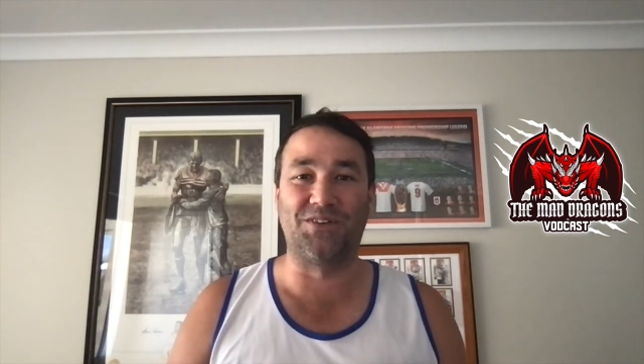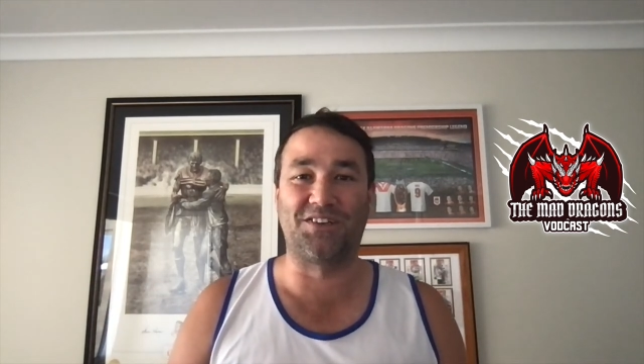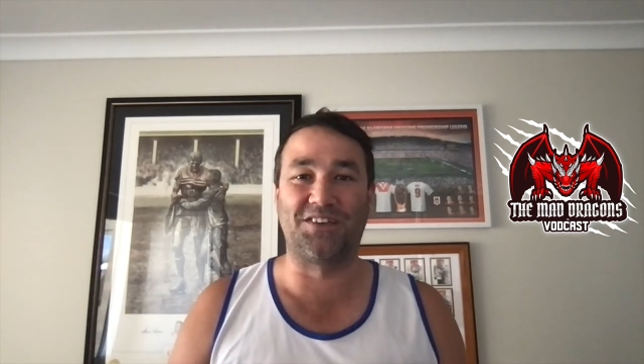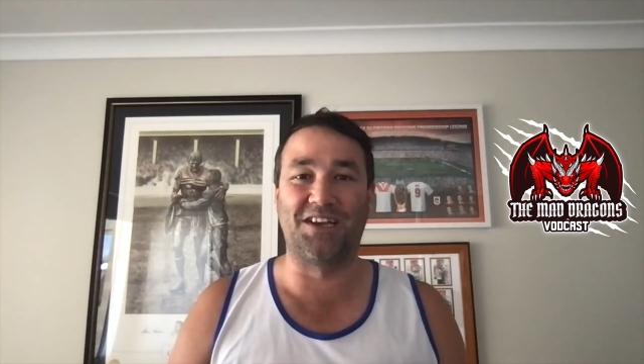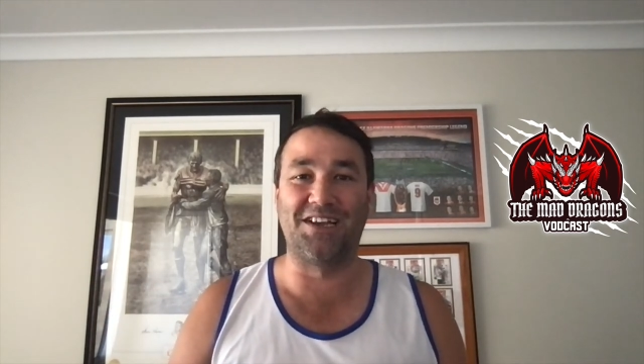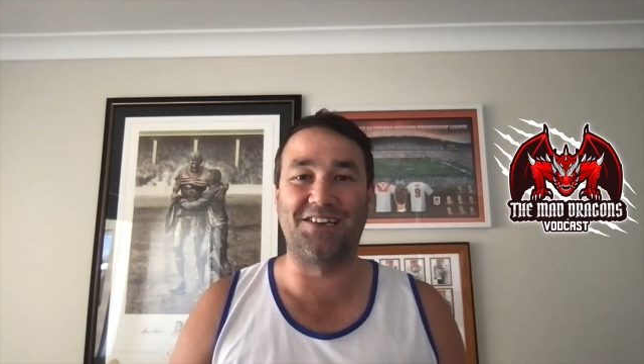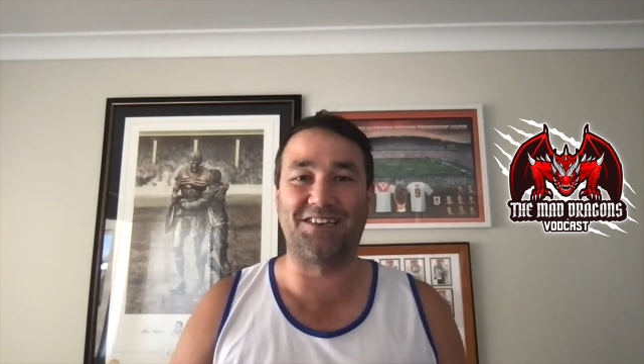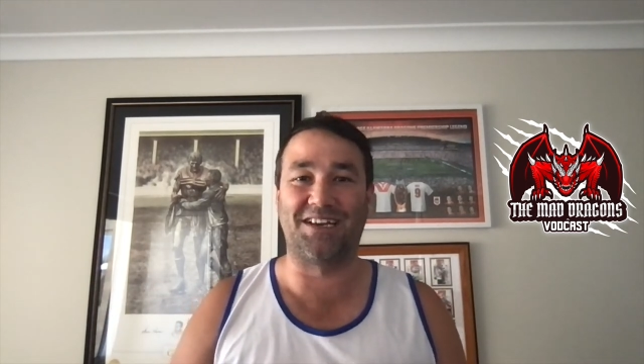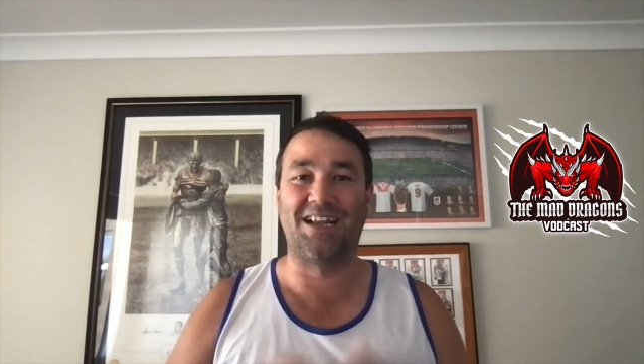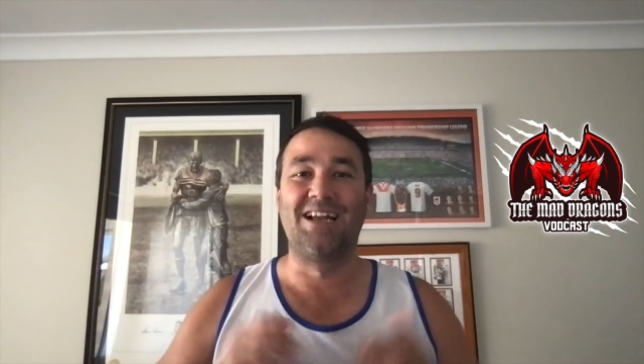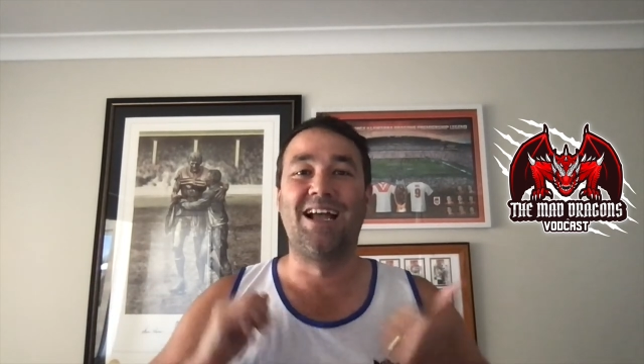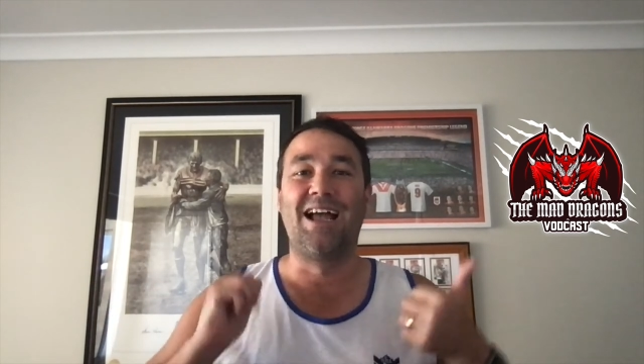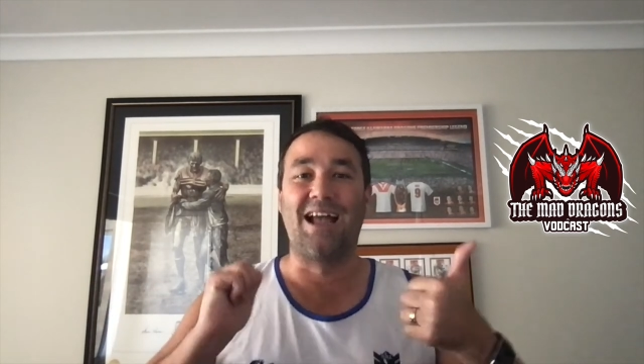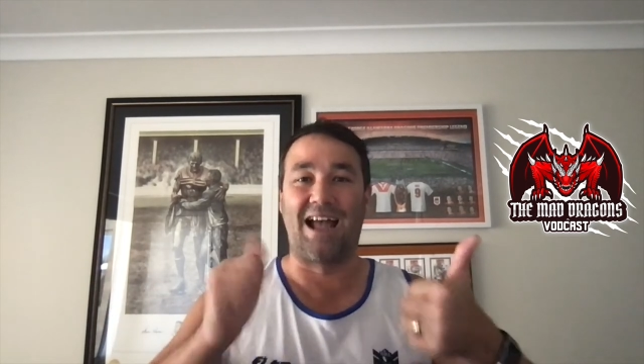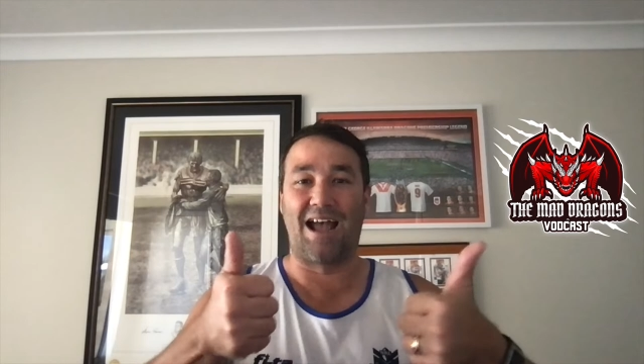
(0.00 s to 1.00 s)
season.
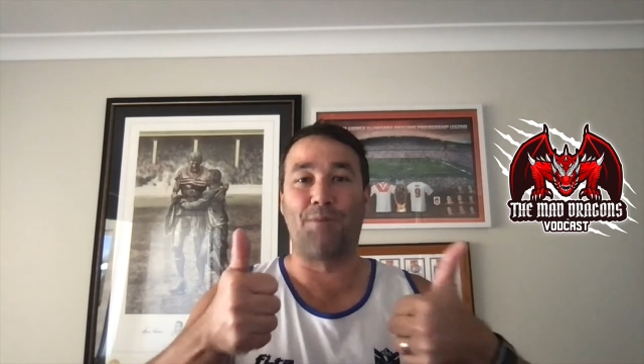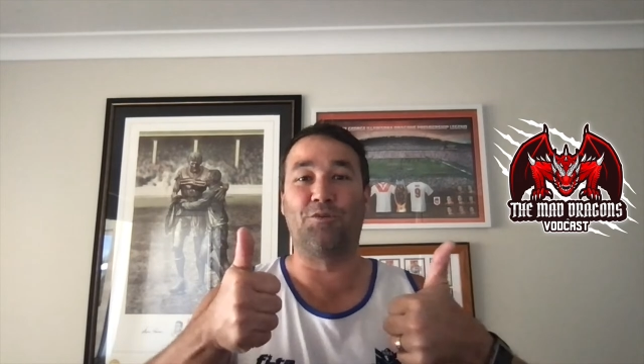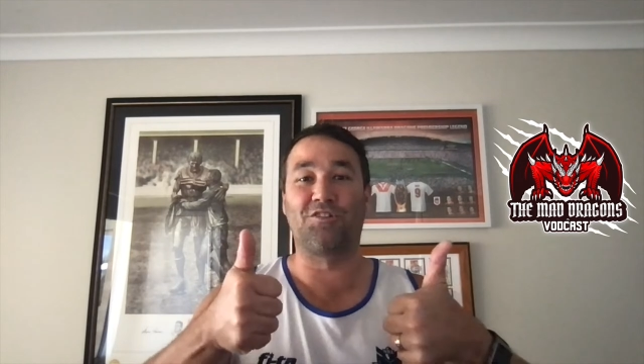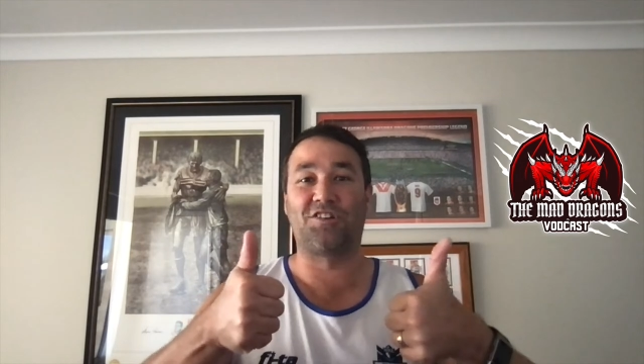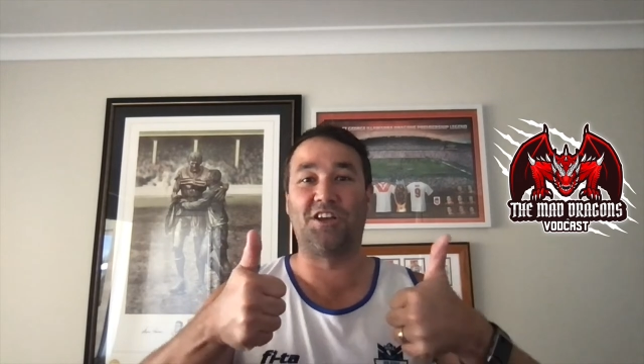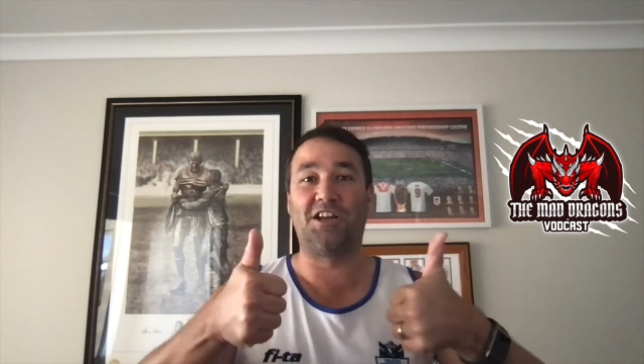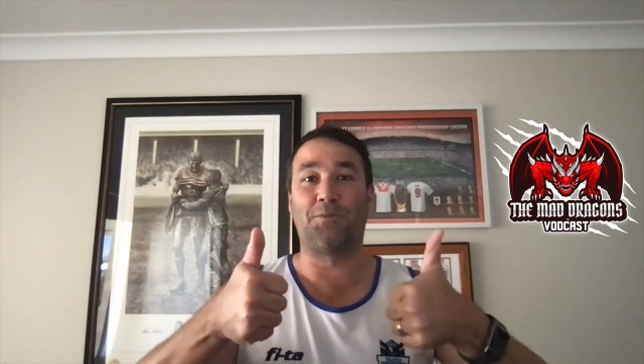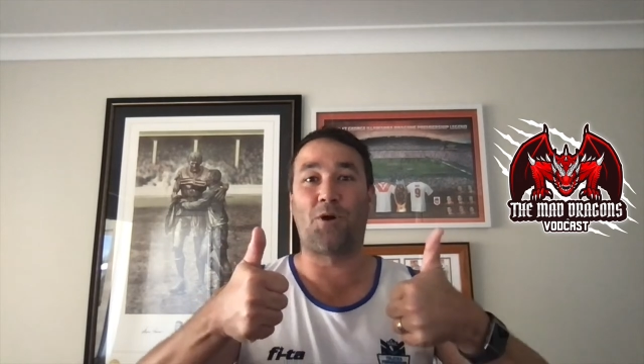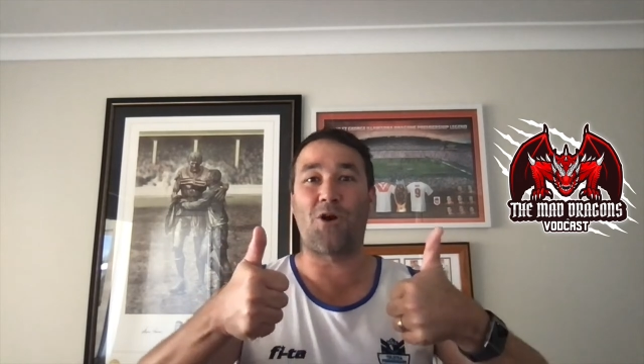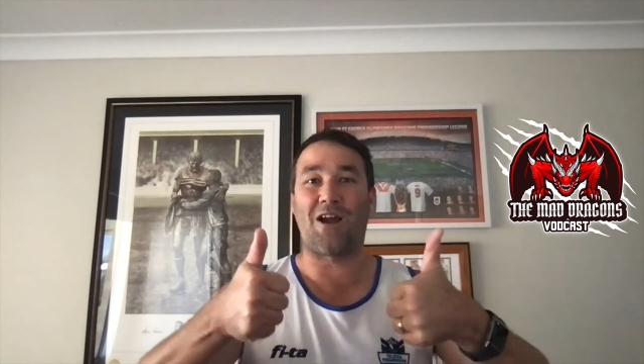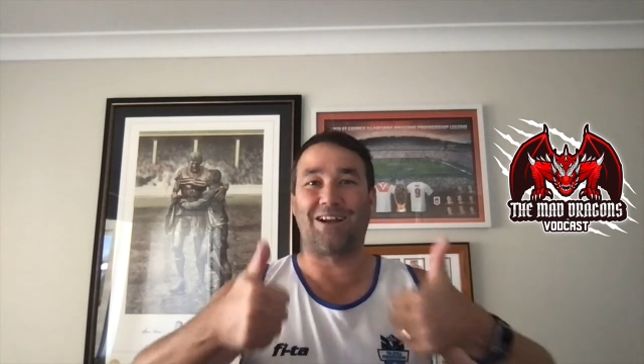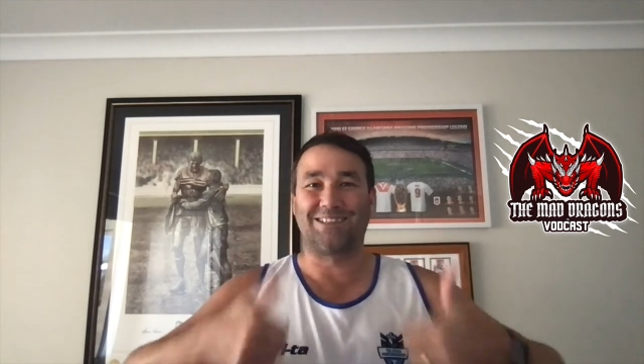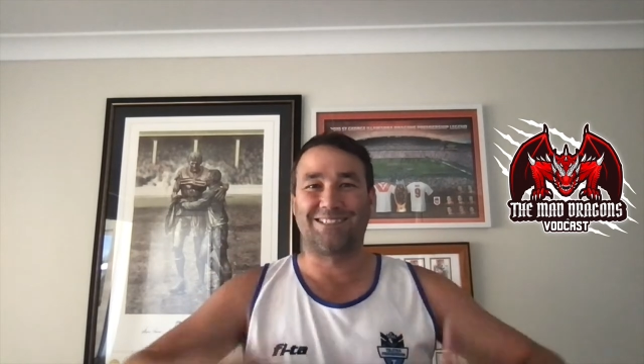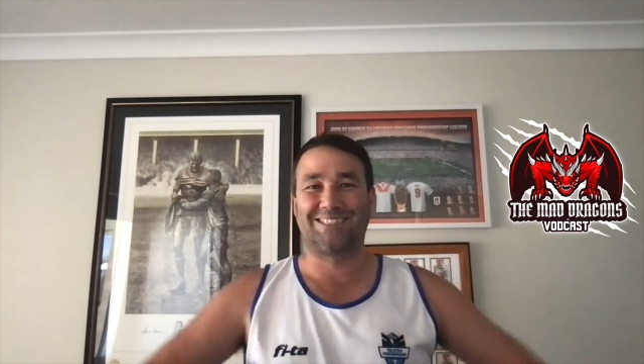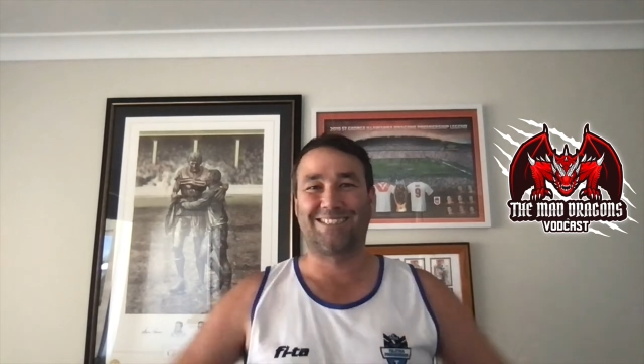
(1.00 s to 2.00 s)
Uh, we'll see you tomorrow.